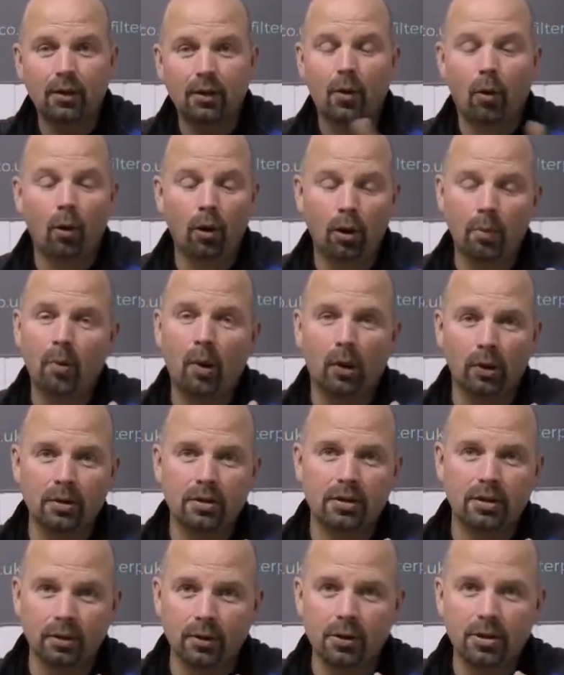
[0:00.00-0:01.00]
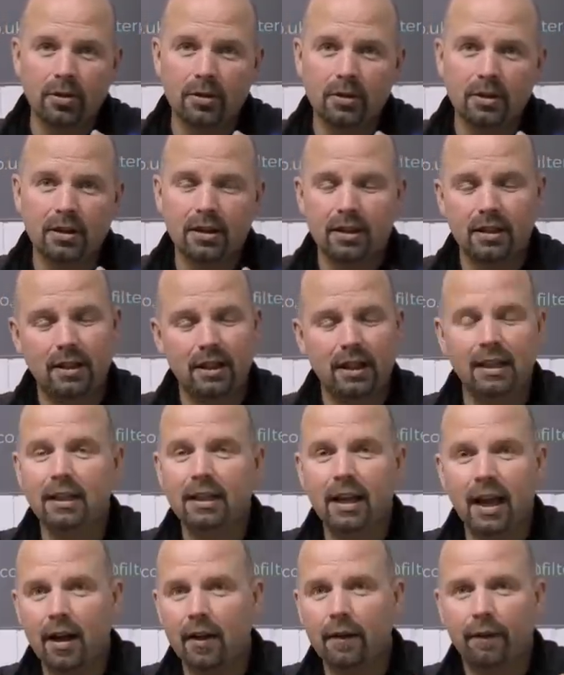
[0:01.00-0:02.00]
All Pond Solutions,
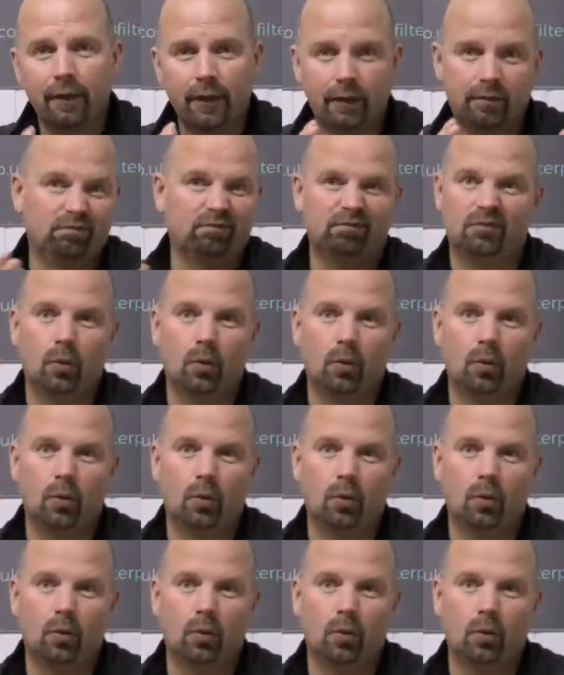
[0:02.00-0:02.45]
EF,